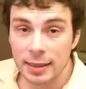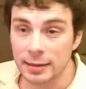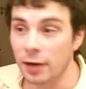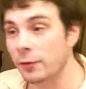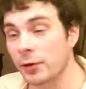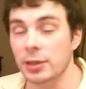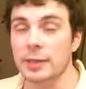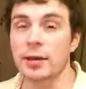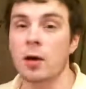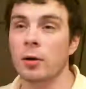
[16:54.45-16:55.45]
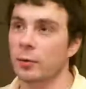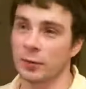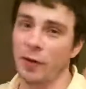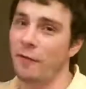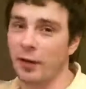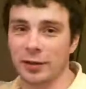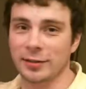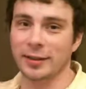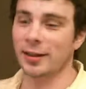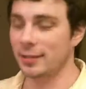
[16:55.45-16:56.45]
Therefore, you're just going with 500
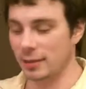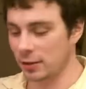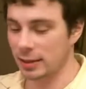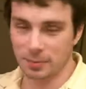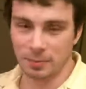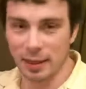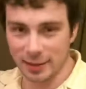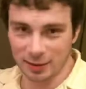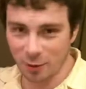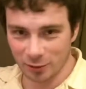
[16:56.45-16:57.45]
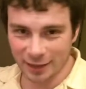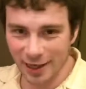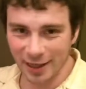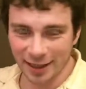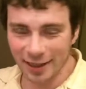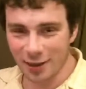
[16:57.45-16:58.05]
tickets and you're just spending the whole day